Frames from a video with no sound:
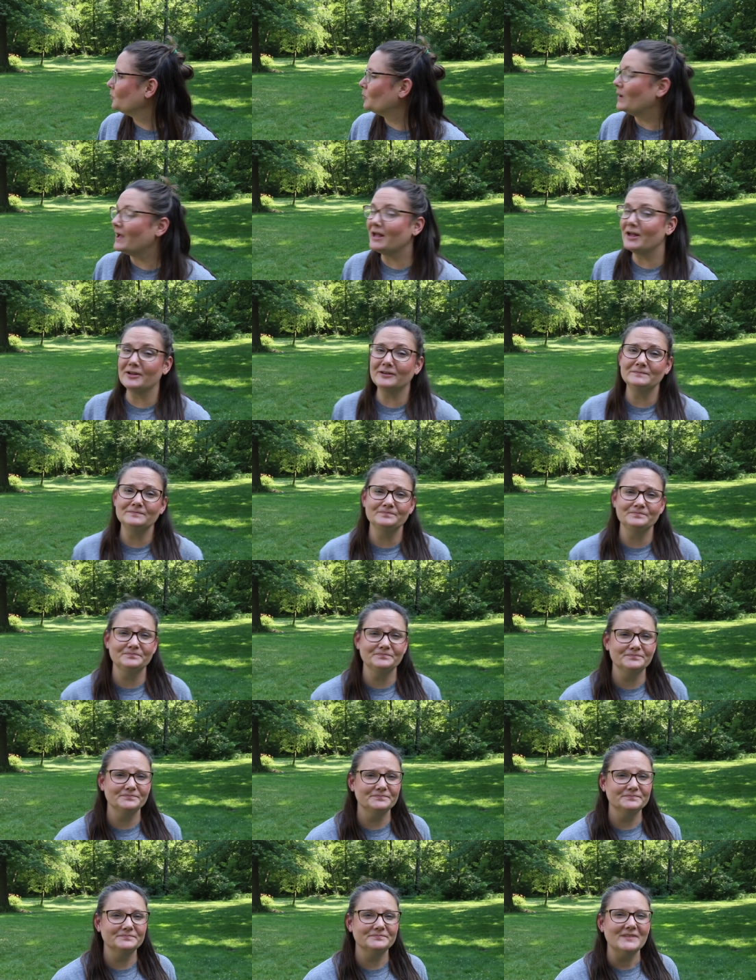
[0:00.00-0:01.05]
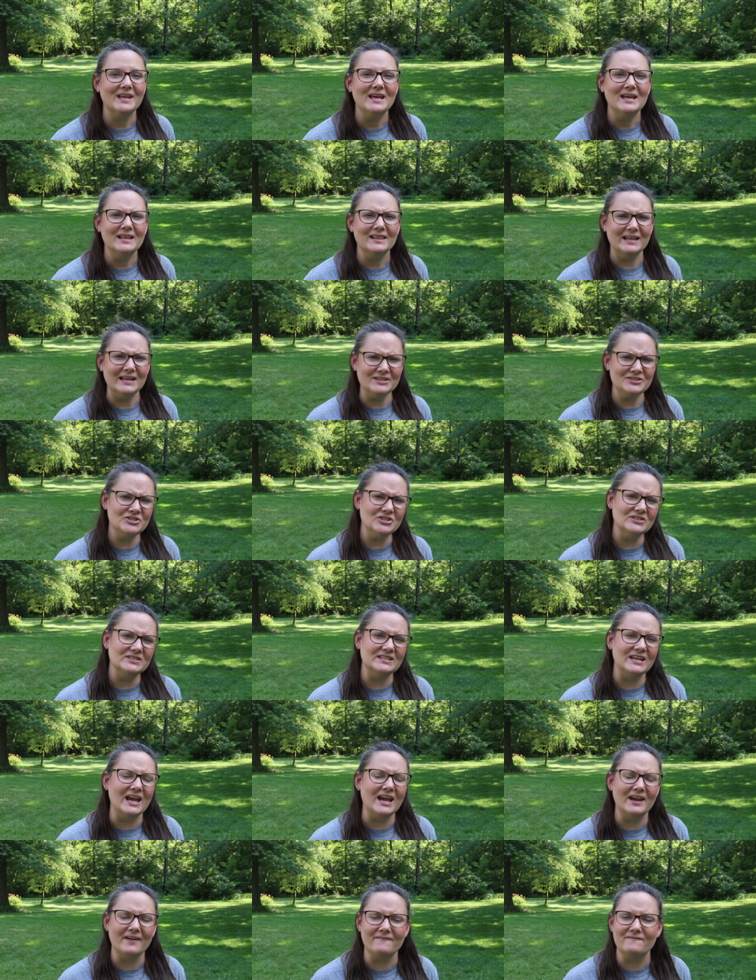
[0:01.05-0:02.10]
well, let's just
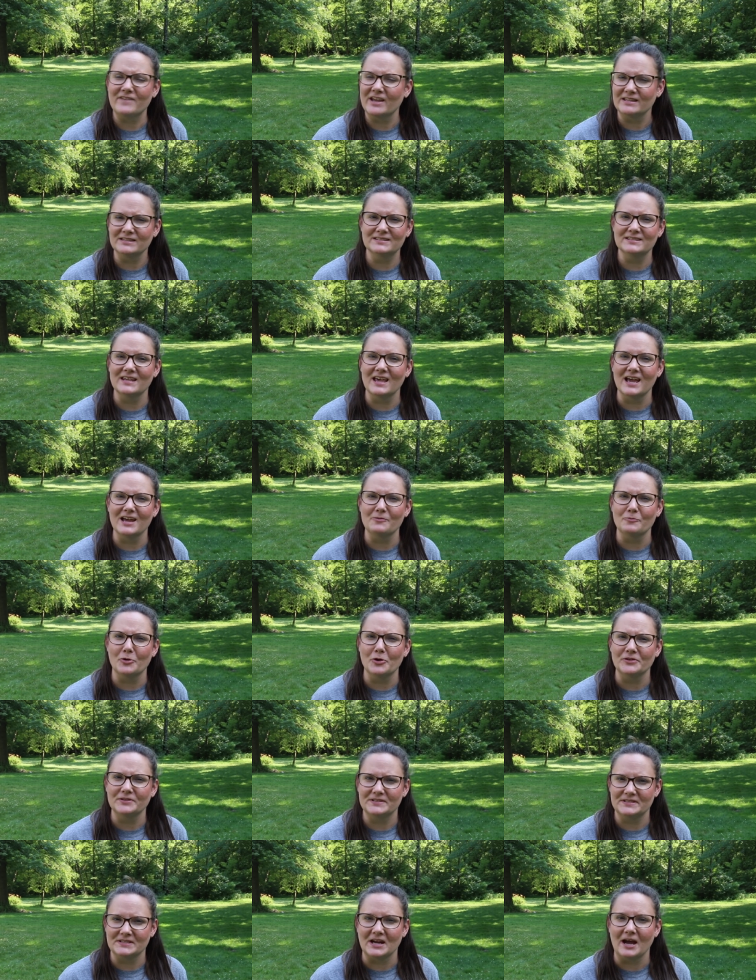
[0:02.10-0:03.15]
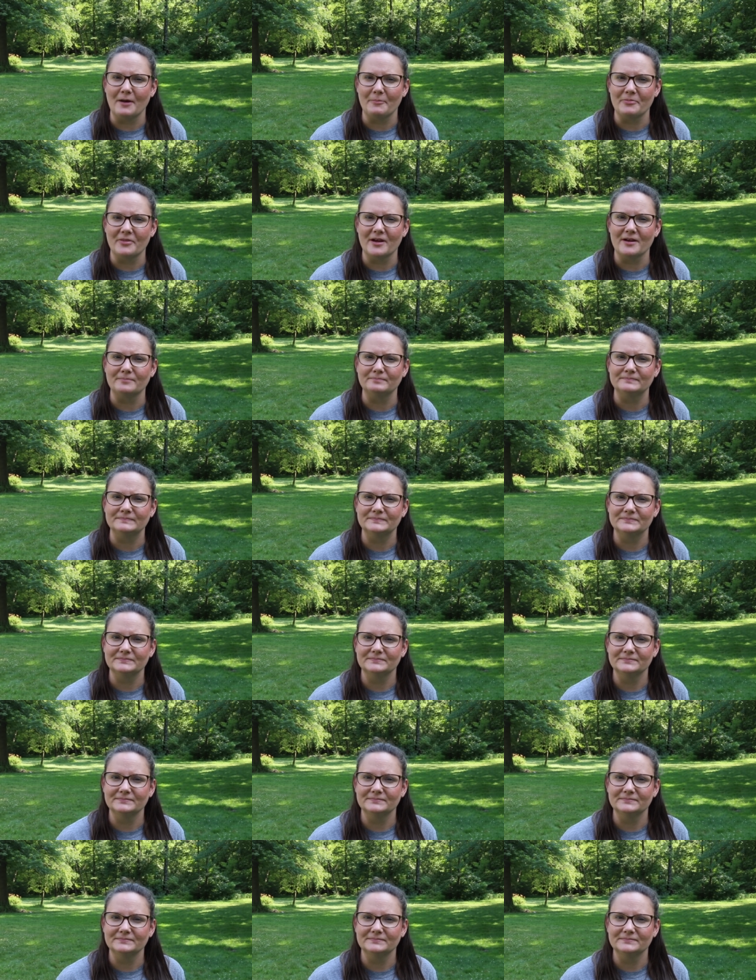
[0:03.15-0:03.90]
say a fence line won't stop them.